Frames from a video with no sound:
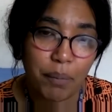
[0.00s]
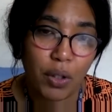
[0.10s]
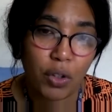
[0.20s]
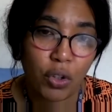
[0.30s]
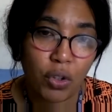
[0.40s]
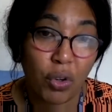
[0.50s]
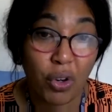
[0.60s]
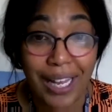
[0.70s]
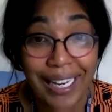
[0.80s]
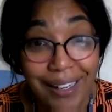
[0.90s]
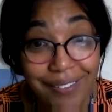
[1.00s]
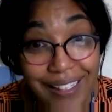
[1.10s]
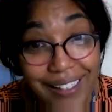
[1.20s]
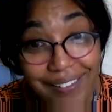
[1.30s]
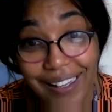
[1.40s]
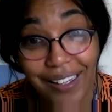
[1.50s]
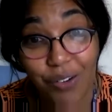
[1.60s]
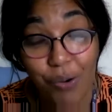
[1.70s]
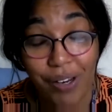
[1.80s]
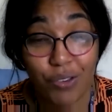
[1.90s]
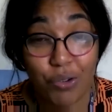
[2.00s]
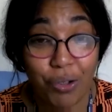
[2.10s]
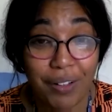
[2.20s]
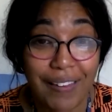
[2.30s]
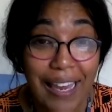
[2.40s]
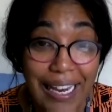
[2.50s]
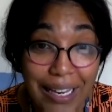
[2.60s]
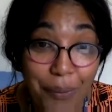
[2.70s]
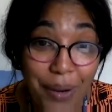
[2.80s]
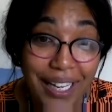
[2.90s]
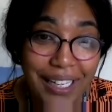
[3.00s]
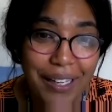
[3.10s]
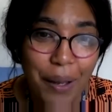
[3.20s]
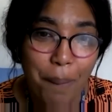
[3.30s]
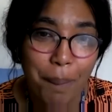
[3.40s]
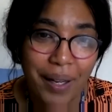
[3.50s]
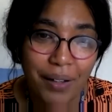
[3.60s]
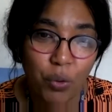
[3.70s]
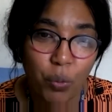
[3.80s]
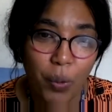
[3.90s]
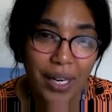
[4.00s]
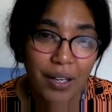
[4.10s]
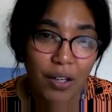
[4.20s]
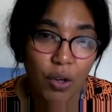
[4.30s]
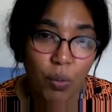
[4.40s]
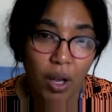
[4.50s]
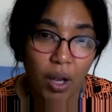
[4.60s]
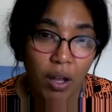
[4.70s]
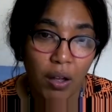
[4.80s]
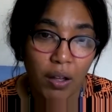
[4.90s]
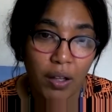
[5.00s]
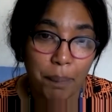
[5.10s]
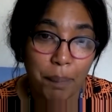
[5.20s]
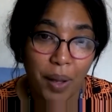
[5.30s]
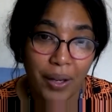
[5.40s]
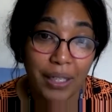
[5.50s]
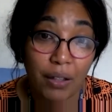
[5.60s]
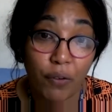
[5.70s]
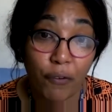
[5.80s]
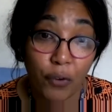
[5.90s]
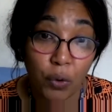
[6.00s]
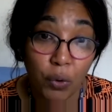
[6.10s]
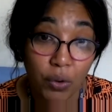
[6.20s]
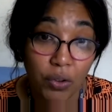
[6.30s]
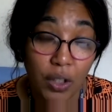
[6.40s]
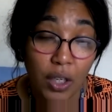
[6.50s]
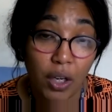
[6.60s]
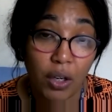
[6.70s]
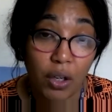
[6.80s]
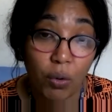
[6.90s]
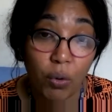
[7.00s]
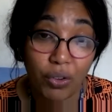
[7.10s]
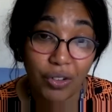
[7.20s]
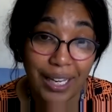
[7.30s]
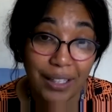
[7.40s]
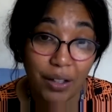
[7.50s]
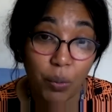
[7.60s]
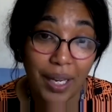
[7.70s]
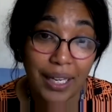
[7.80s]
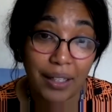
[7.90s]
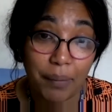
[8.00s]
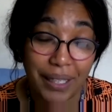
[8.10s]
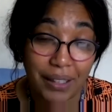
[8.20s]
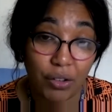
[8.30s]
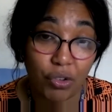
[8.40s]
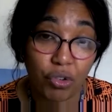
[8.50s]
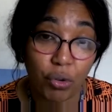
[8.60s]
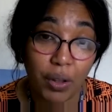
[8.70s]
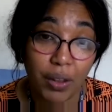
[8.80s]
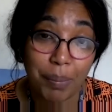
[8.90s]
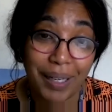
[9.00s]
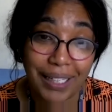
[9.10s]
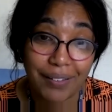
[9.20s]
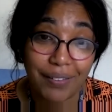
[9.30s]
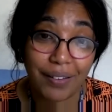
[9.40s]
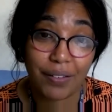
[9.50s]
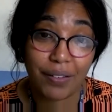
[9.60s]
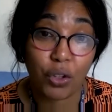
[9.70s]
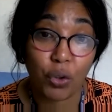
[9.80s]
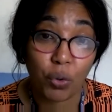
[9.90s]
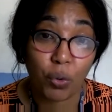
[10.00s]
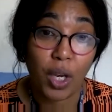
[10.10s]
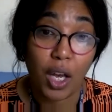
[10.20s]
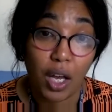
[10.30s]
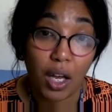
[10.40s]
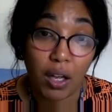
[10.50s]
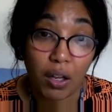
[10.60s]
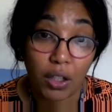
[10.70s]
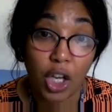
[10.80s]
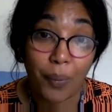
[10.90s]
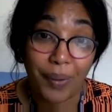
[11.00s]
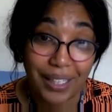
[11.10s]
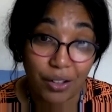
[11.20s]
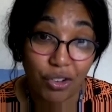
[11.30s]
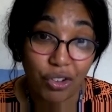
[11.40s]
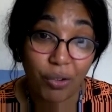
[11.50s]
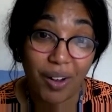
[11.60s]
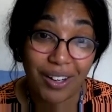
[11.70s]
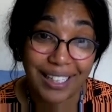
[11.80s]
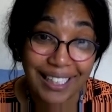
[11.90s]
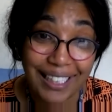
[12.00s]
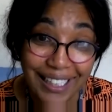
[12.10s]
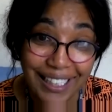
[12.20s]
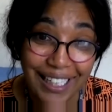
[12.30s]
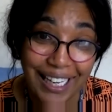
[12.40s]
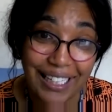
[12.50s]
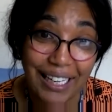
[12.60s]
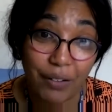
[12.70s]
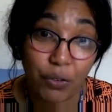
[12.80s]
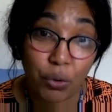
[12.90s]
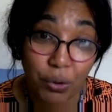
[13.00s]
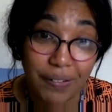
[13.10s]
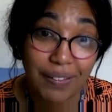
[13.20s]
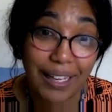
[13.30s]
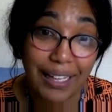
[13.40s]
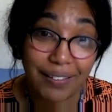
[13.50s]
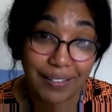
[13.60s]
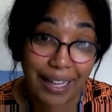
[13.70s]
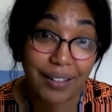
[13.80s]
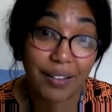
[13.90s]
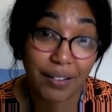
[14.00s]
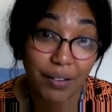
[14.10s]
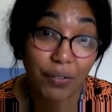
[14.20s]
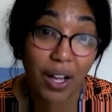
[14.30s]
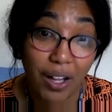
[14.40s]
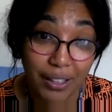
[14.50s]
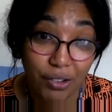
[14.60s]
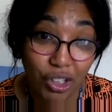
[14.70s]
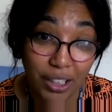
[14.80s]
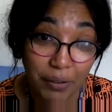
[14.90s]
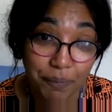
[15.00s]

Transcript: You're not allowed to eat out in restaurants anyway, but when you are buying food or takeaway, making sure that the places that you are going into are clean and have good standards of hygiene,